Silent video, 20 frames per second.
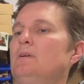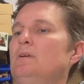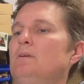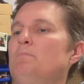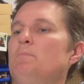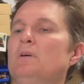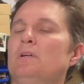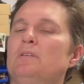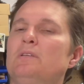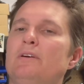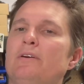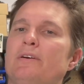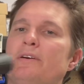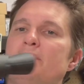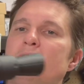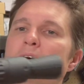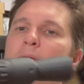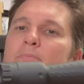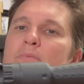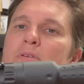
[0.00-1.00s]
military
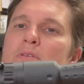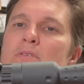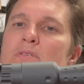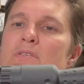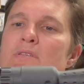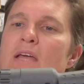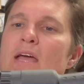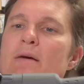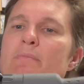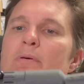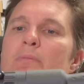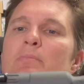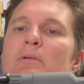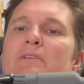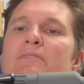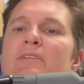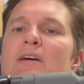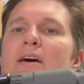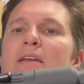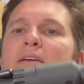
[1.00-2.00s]
acceptance stamp, I
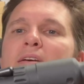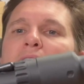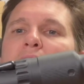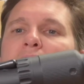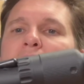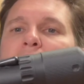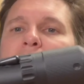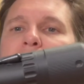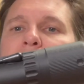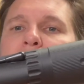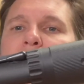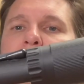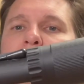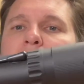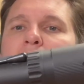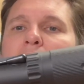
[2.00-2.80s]
believe that is.